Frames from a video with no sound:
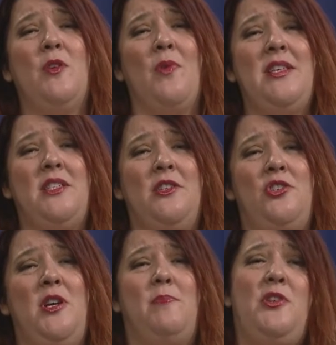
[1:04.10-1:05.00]
the rest of the
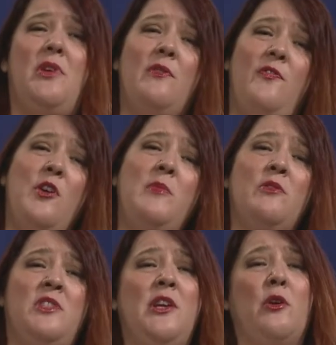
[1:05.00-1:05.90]
ship so you can film
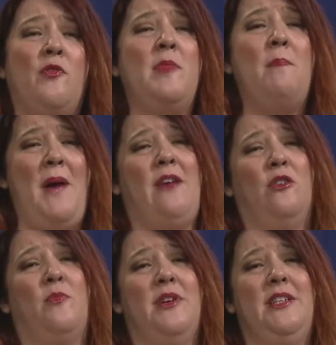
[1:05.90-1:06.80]
your dinner from the
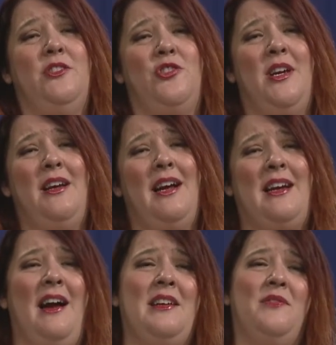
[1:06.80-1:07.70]
battle bridge. I
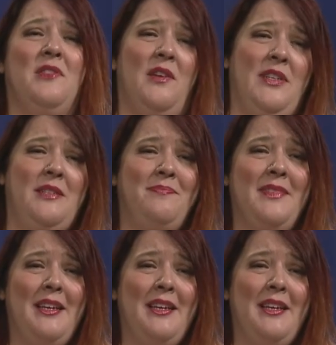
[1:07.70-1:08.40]
kind of love it.